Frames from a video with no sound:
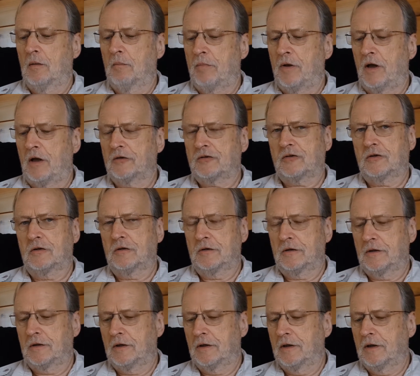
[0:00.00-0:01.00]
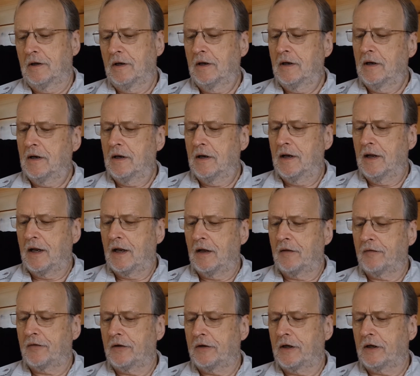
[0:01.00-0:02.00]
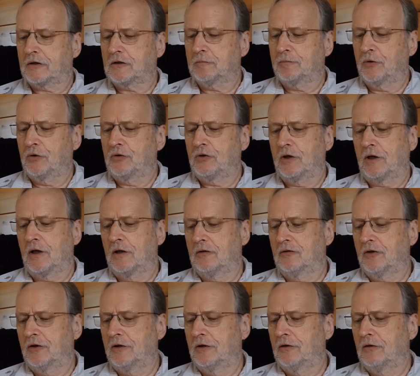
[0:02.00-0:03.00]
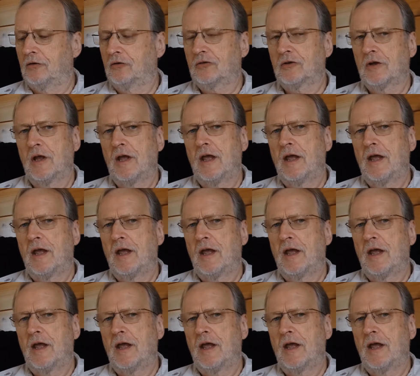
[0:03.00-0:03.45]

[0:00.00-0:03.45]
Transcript: But, Nigantha Nataputta continues,